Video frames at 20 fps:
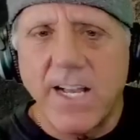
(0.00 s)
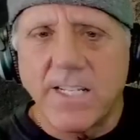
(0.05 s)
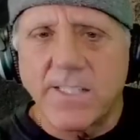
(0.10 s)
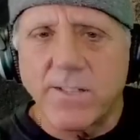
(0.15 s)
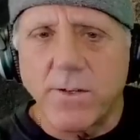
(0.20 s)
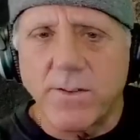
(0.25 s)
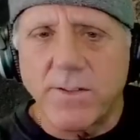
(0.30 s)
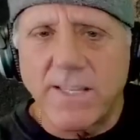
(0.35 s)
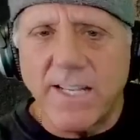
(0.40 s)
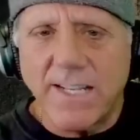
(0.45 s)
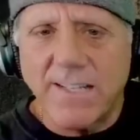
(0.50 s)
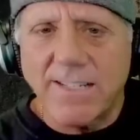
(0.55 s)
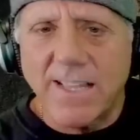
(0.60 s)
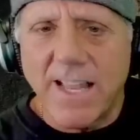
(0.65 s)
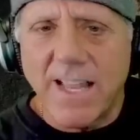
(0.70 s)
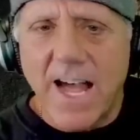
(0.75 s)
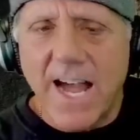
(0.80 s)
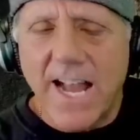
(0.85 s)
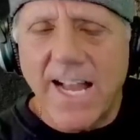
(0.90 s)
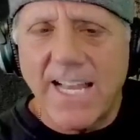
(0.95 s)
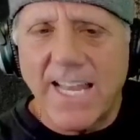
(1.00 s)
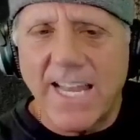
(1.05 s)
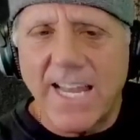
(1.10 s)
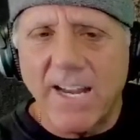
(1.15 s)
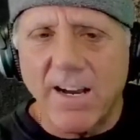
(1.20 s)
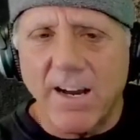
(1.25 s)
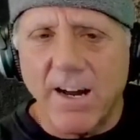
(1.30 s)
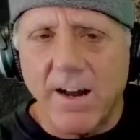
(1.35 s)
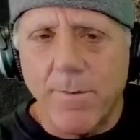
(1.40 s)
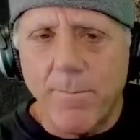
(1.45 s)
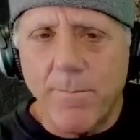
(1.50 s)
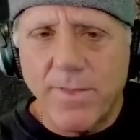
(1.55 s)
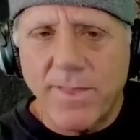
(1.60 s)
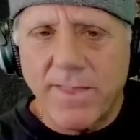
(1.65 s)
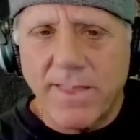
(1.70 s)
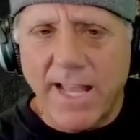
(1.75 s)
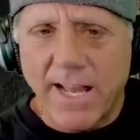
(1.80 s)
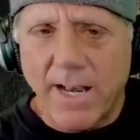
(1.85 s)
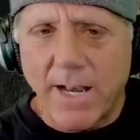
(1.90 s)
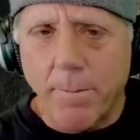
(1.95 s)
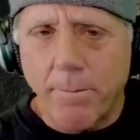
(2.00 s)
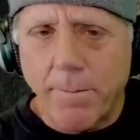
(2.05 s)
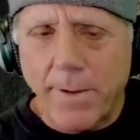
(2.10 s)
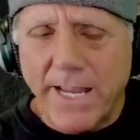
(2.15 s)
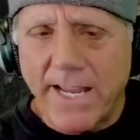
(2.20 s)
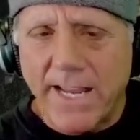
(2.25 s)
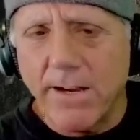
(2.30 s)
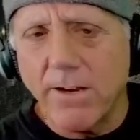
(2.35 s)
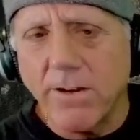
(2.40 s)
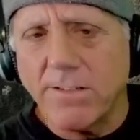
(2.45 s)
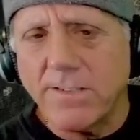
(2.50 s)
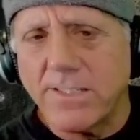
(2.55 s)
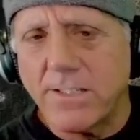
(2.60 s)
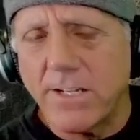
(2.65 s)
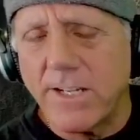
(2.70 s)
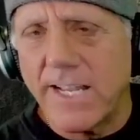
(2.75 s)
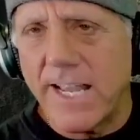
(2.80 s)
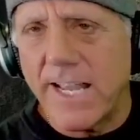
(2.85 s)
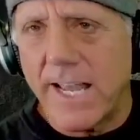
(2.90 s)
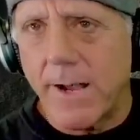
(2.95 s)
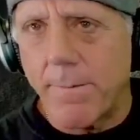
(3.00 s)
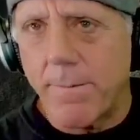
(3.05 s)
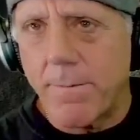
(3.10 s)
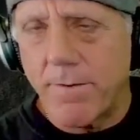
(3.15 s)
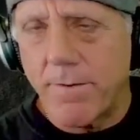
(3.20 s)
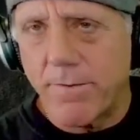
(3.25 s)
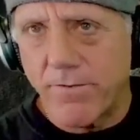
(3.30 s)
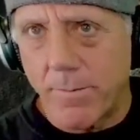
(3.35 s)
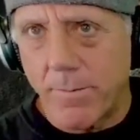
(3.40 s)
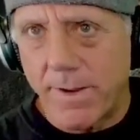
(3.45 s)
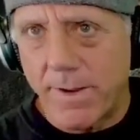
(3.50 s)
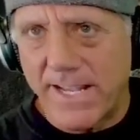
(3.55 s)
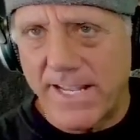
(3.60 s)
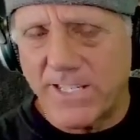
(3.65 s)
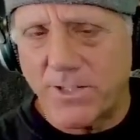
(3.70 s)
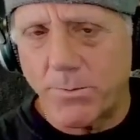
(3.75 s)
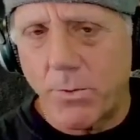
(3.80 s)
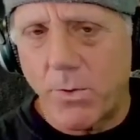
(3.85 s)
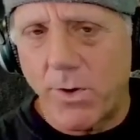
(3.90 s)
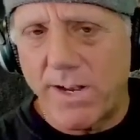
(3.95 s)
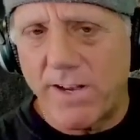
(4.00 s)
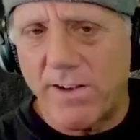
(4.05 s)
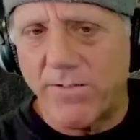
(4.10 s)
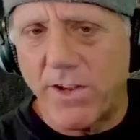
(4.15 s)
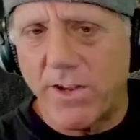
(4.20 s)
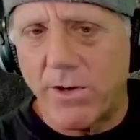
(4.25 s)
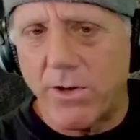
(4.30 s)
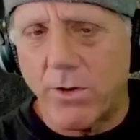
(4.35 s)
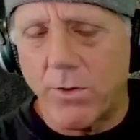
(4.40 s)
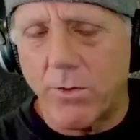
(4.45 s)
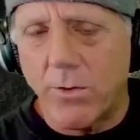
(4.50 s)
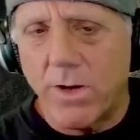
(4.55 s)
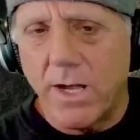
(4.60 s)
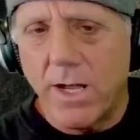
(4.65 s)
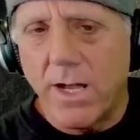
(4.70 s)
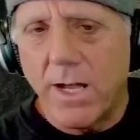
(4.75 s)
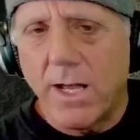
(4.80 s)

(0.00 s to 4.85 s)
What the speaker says: So this line here that appears to him from his point of view